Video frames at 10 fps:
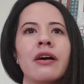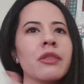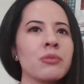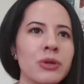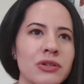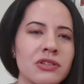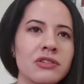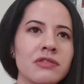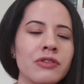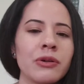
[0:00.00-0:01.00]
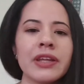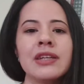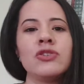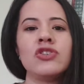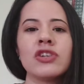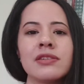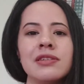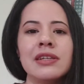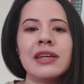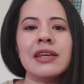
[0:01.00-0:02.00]
other person's fault. It
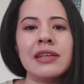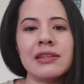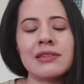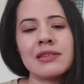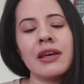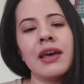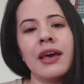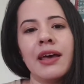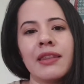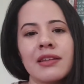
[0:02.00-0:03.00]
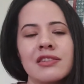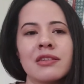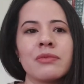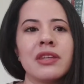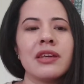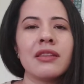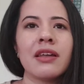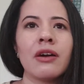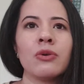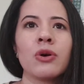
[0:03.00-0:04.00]
just is. And that's something
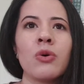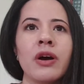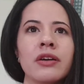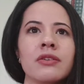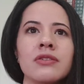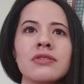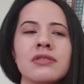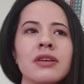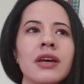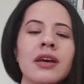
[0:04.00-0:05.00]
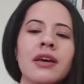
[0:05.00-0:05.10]
that requires